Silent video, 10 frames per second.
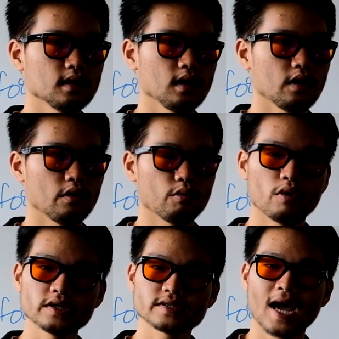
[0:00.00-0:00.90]
or
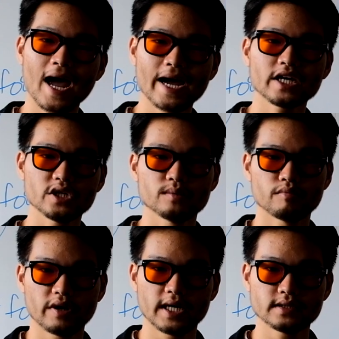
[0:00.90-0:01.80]
want to hack your
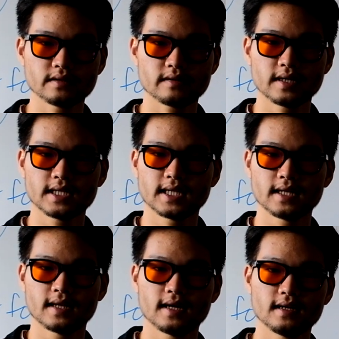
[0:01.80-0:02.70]
brain to think
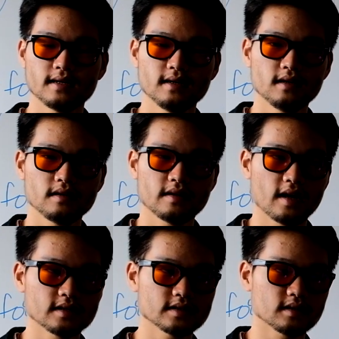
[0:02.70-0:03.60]
that
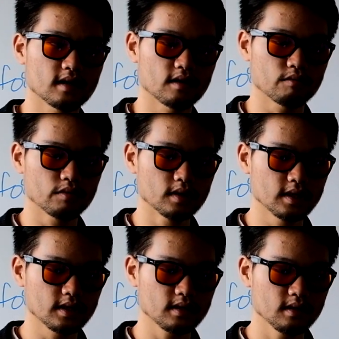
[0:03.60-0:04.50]
is
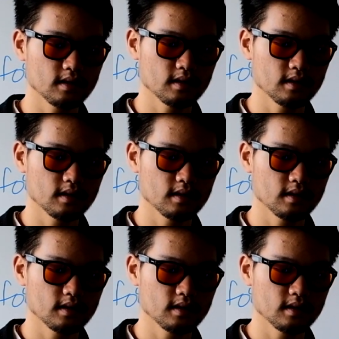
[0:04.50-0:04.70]
really